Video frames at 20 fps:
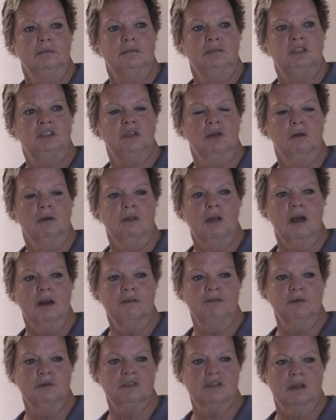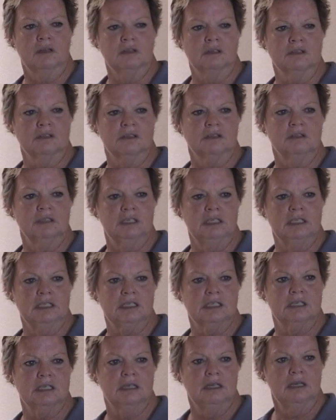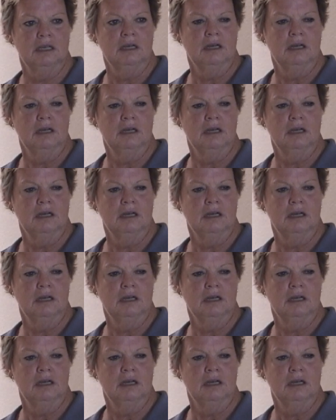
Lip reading: So a lot of it was on the streets.